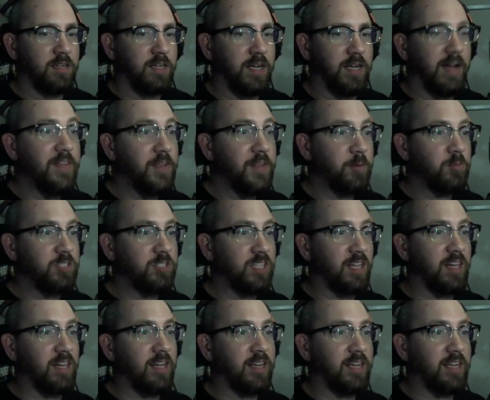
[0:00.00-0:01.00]
And then was all
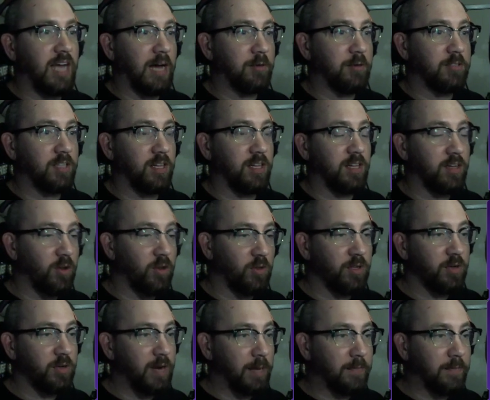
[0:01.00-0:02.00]
like, I was all like, holy
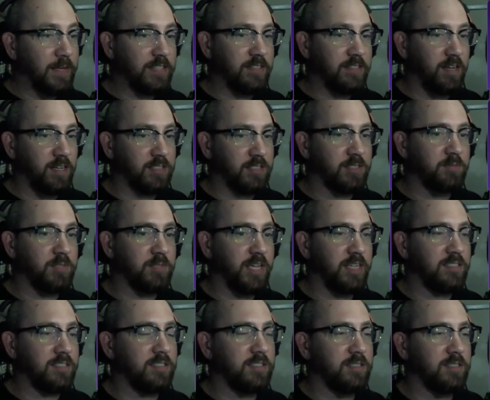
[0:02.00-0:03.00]
crap, that's awesome,
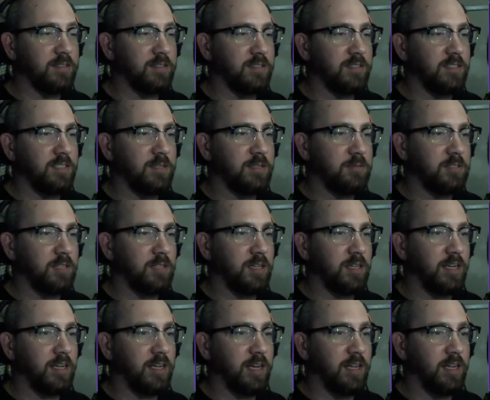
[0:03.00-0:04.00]
thanks, dude. And he was all
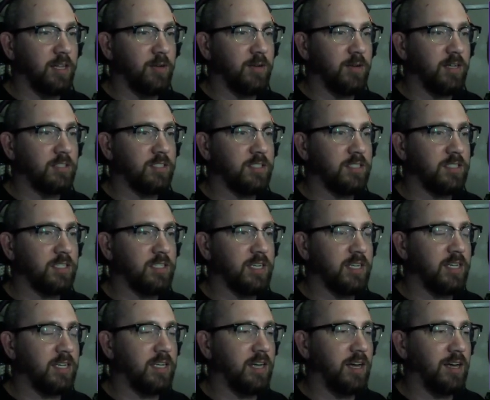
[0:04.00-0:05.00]
like, LOL, just
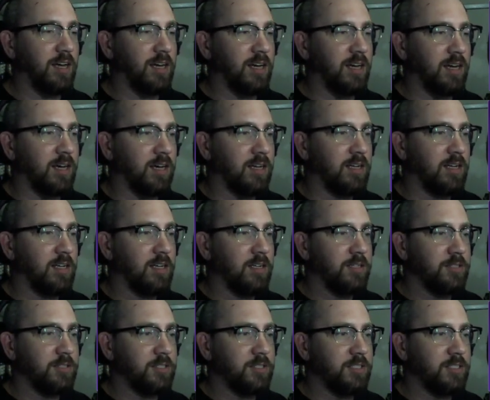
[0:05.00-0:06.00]
kidding, ha ha ha,
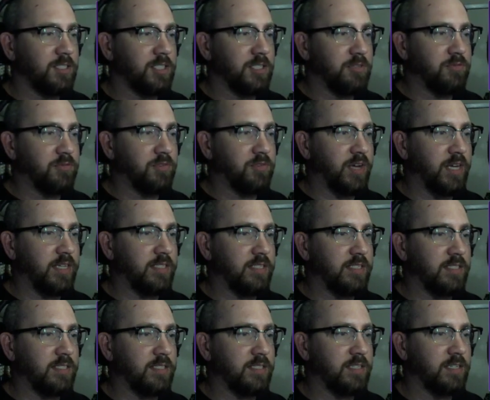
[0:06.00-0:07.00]
you should see your
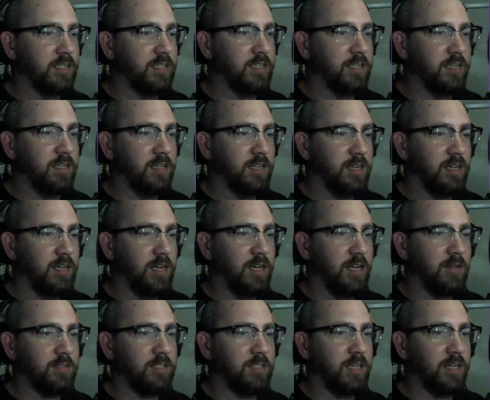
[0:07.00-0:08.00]
face. And I
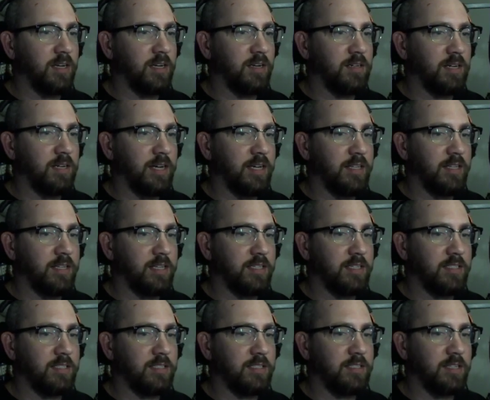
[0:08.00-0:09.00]
was like, all right,
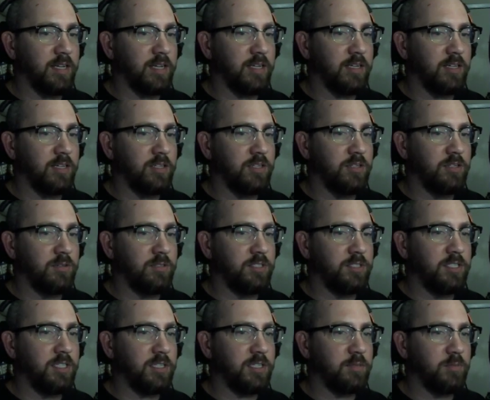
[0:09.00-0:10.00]
that's like a huge
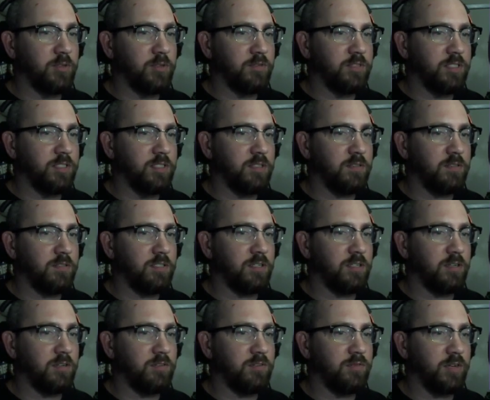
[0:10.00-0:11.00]
dick move to do,
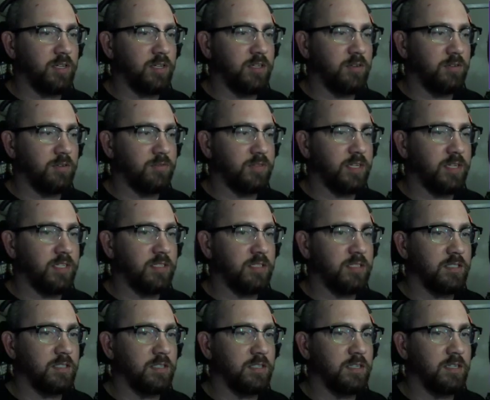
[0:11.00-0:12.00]
so fuck your face.
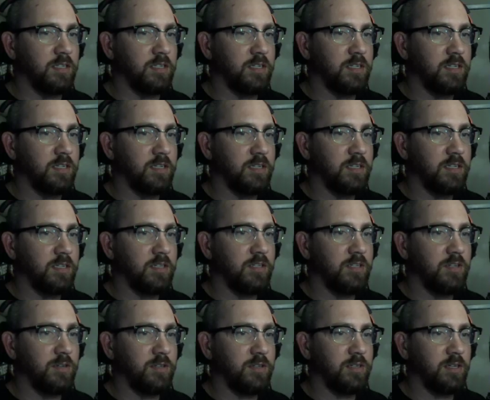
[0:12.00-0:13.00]

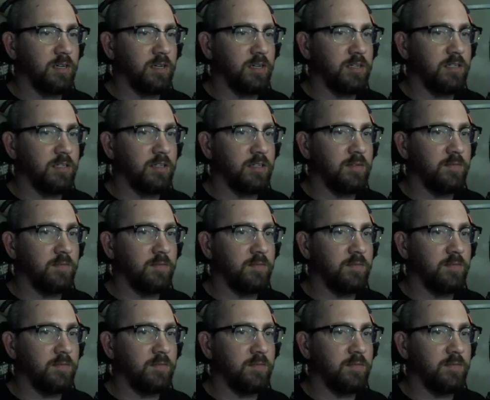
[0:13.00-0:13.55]
You're gone.